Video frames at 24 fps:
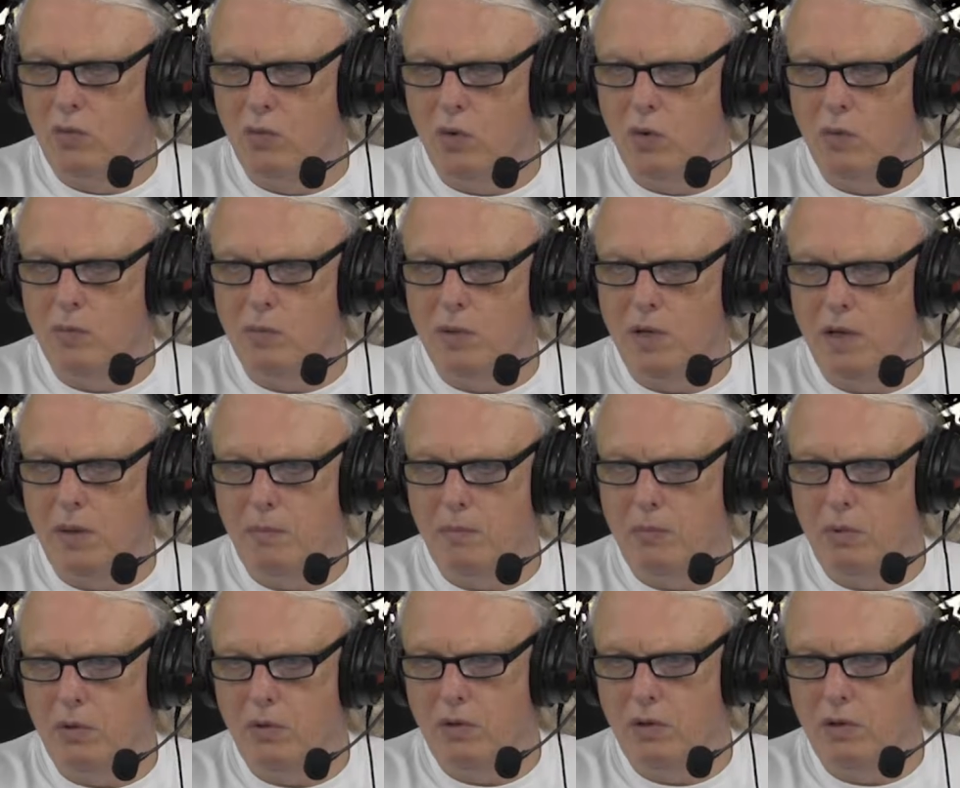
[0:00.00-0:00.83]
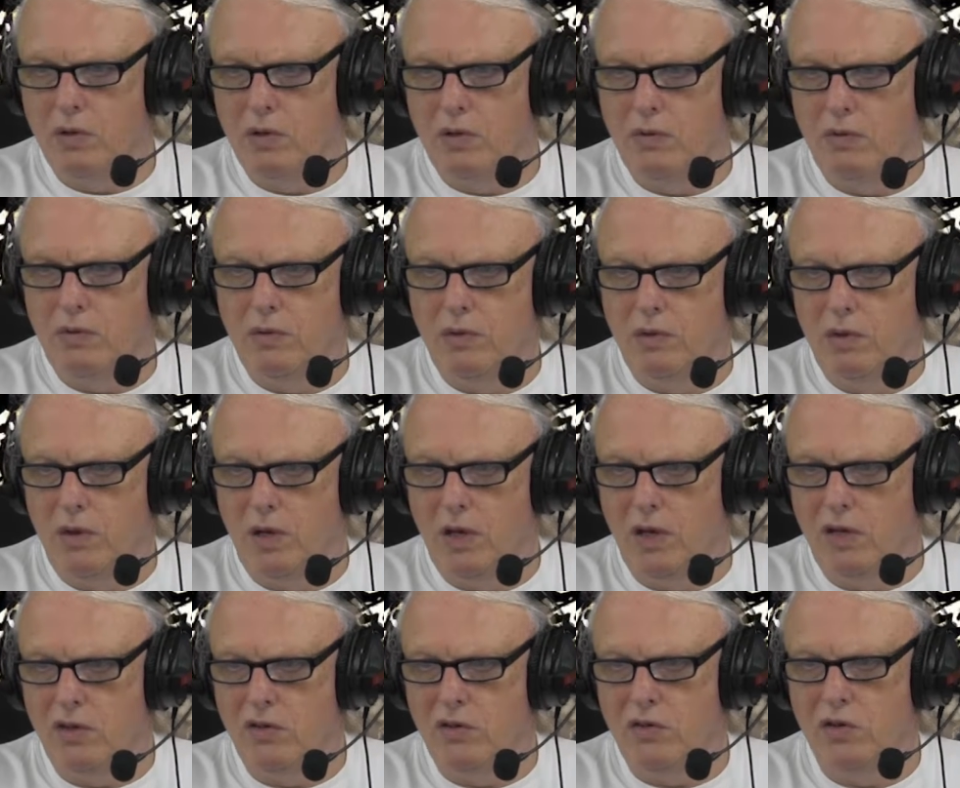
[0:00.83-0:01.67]
Roman emperor
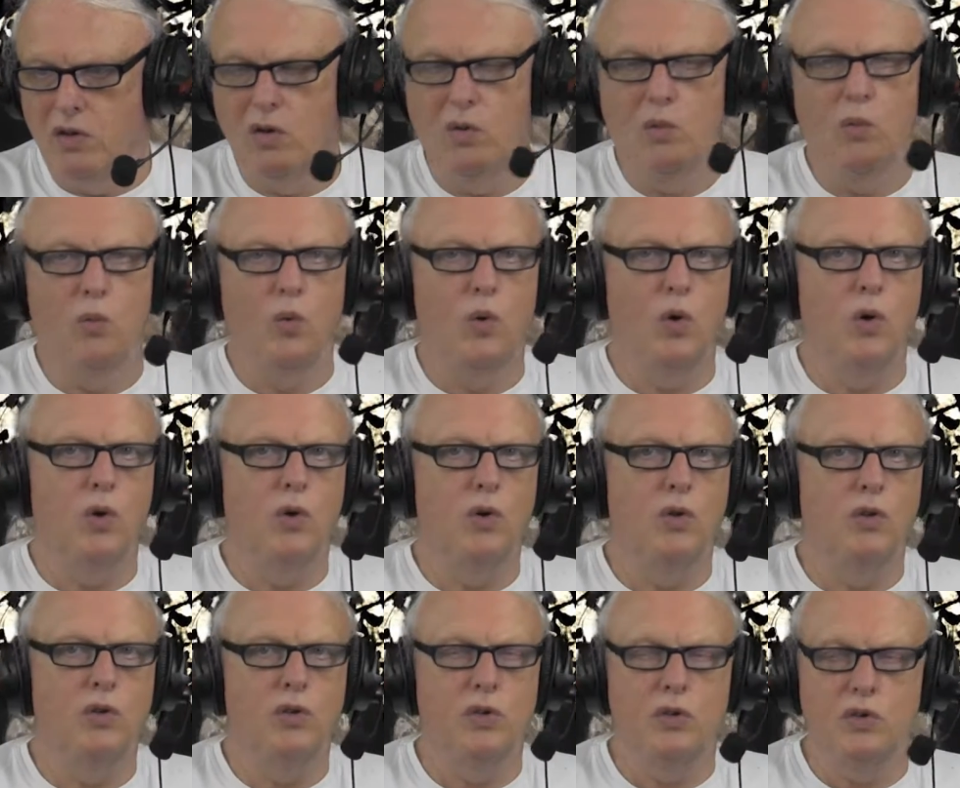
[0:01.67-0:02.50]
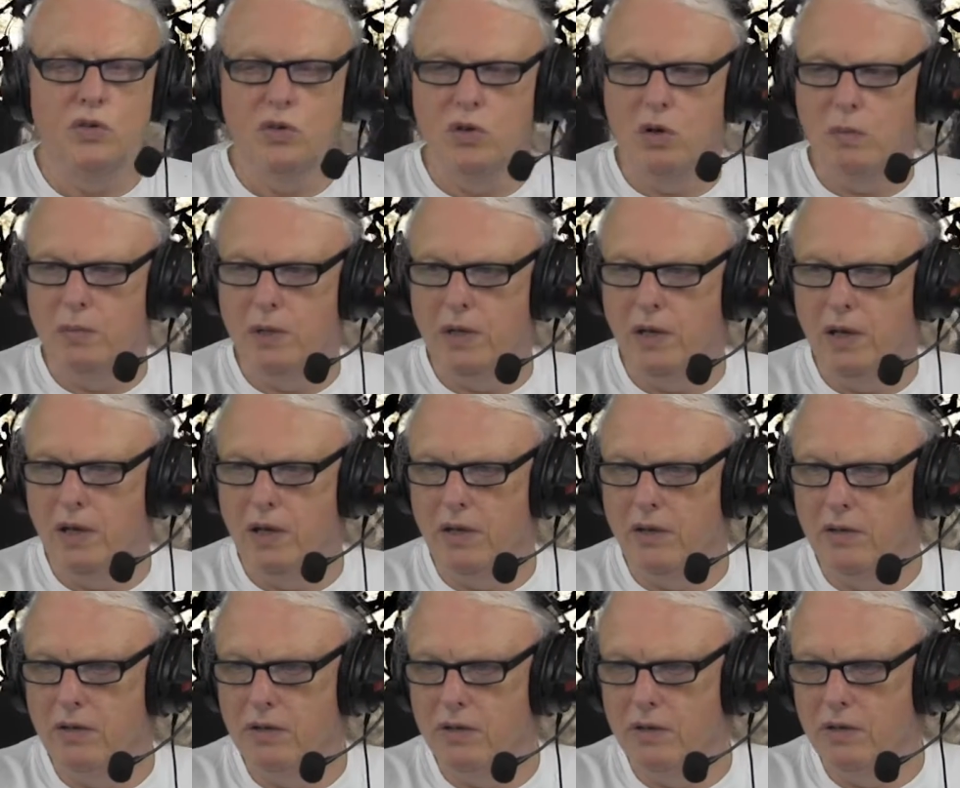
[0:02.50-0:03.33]
and world
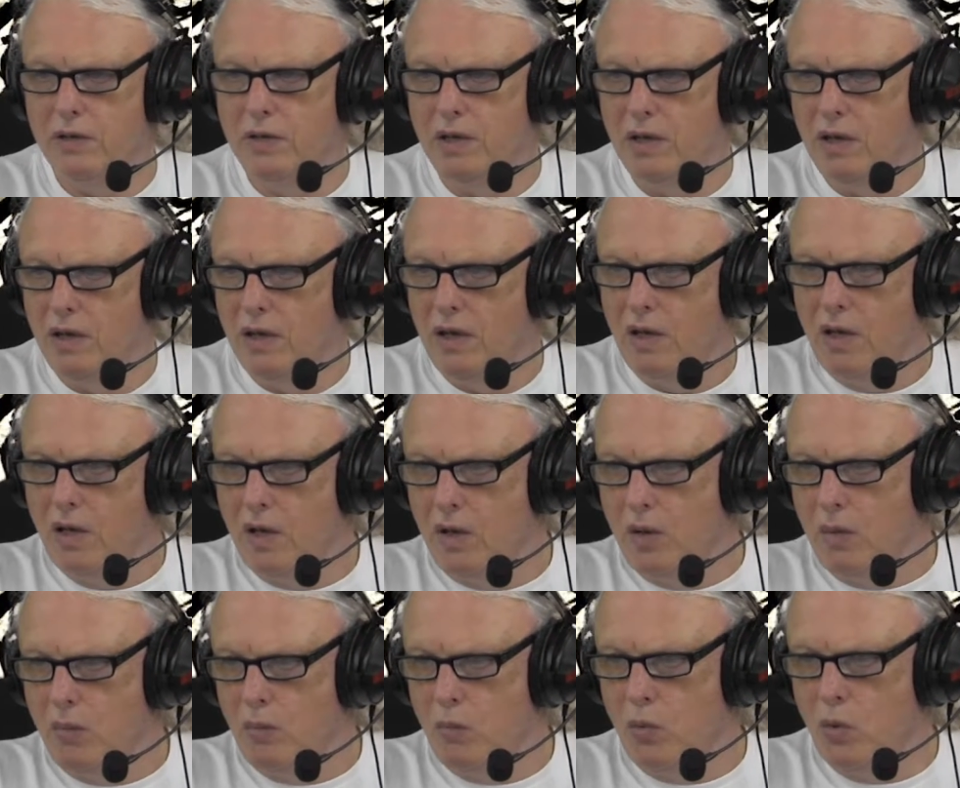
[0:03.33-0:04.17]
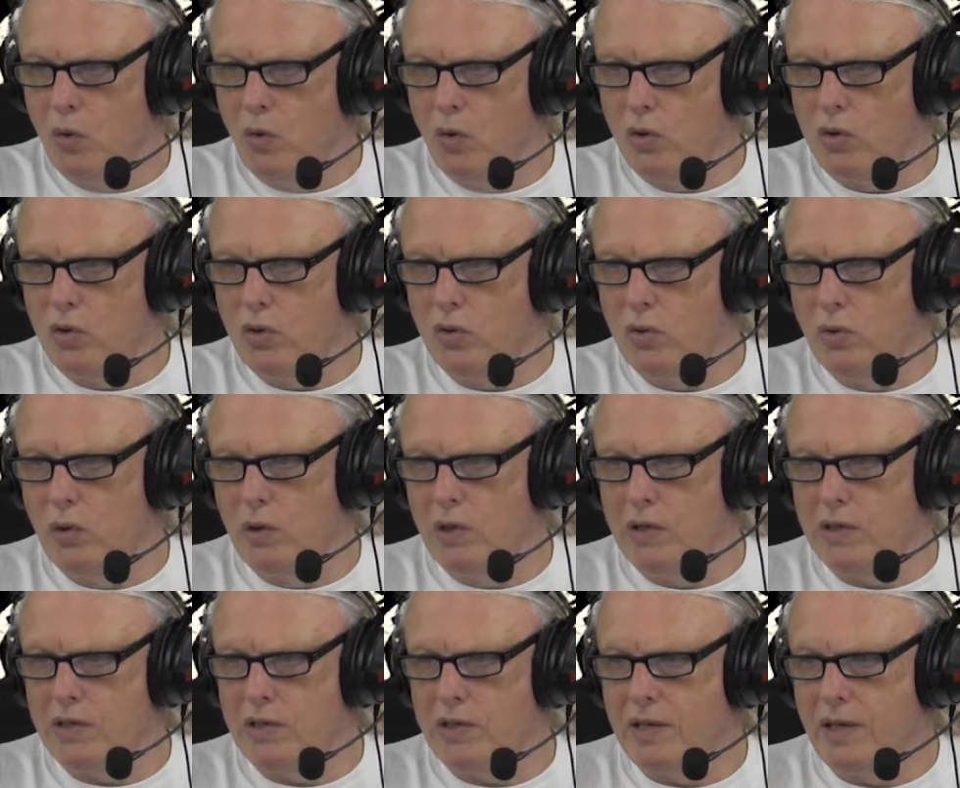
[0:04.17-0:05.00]
dominator, brought to
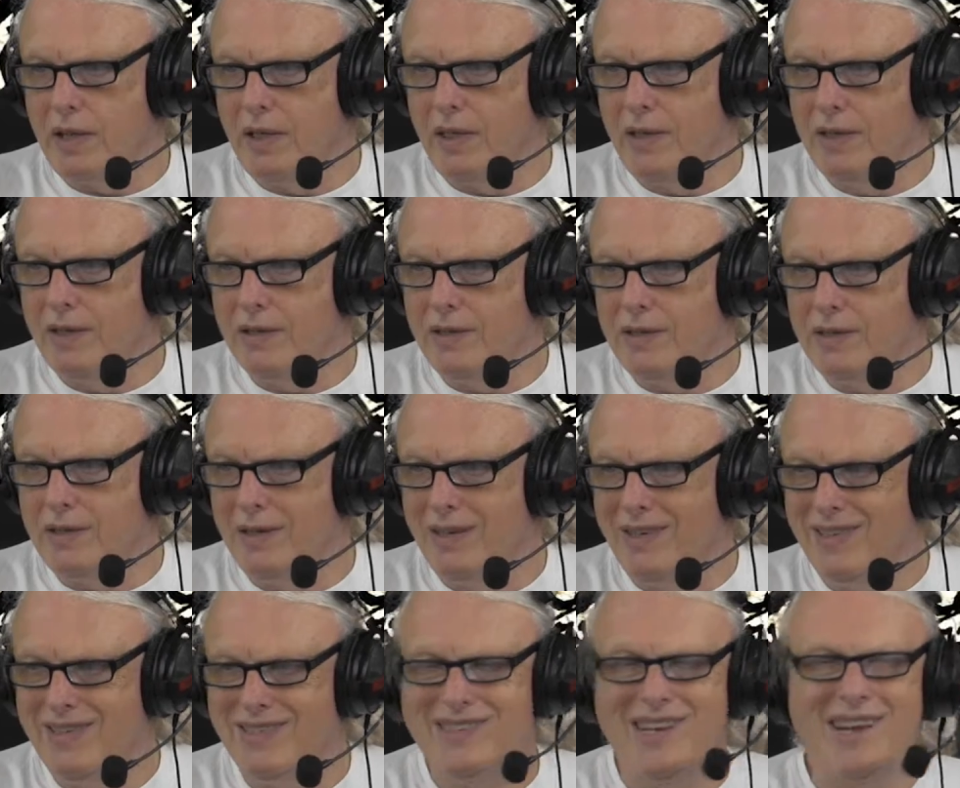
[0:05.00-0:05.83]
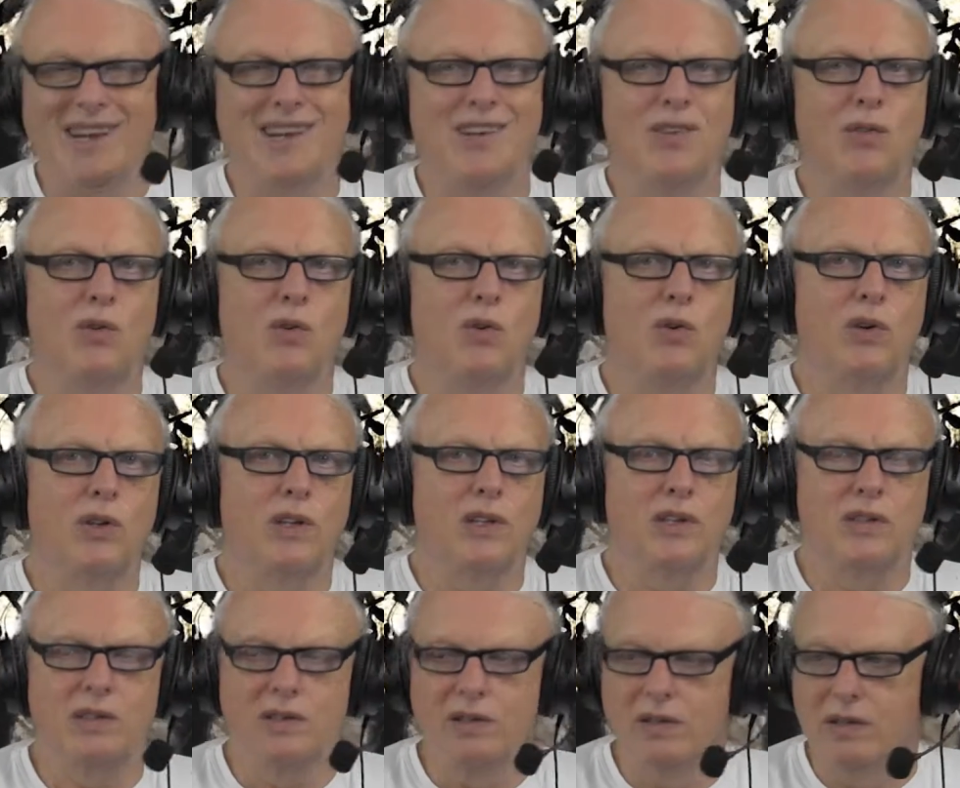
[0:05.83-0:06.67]
us this
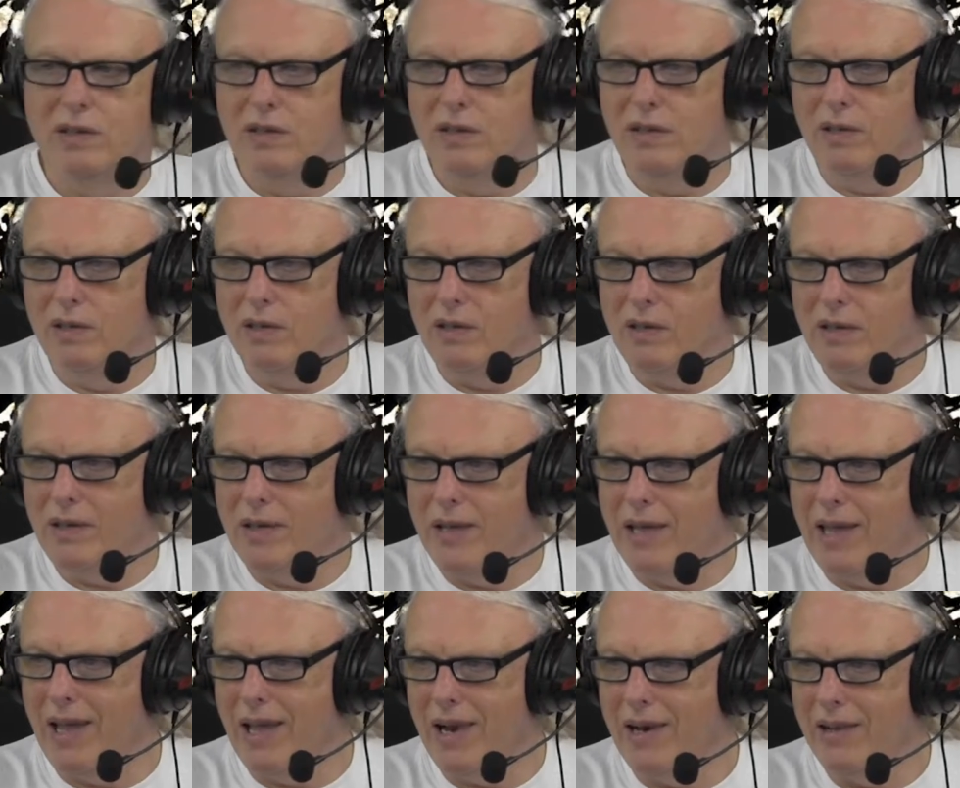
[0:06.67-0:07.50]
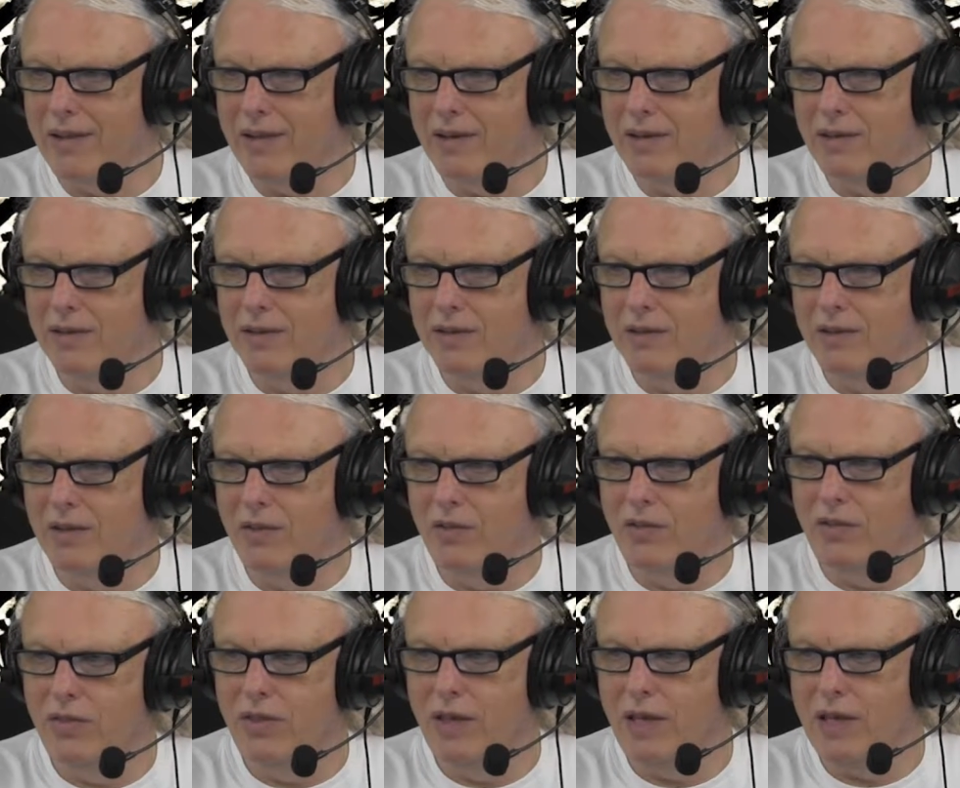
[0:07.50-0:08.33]
sun-oriented
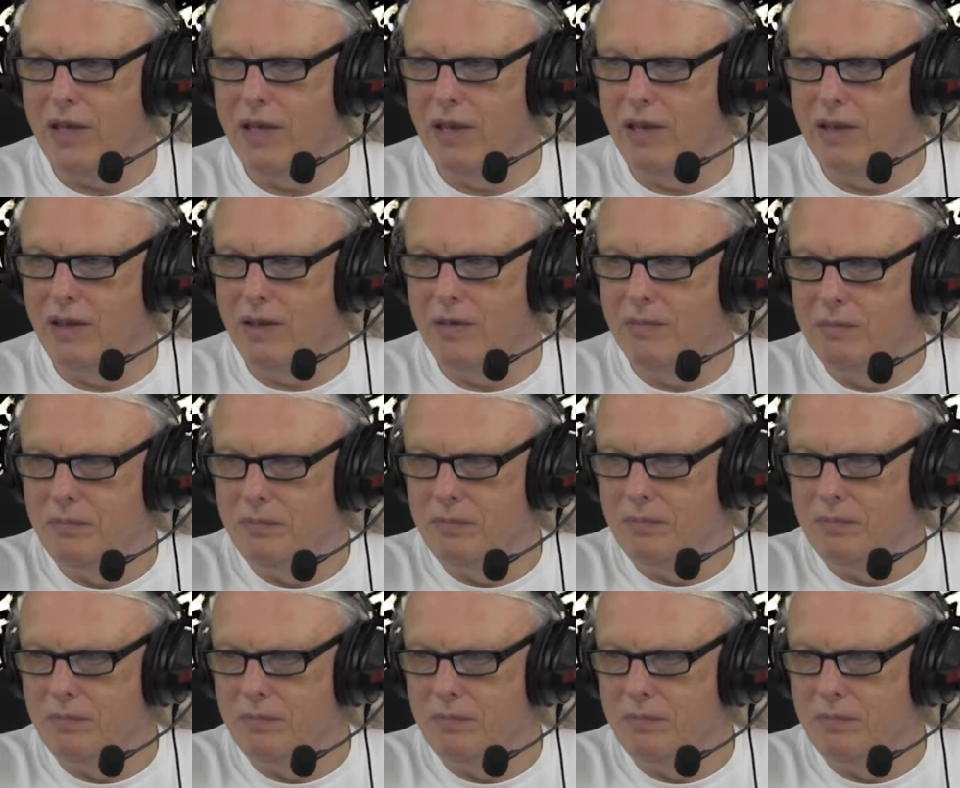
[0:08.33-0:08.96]
calendar thinking,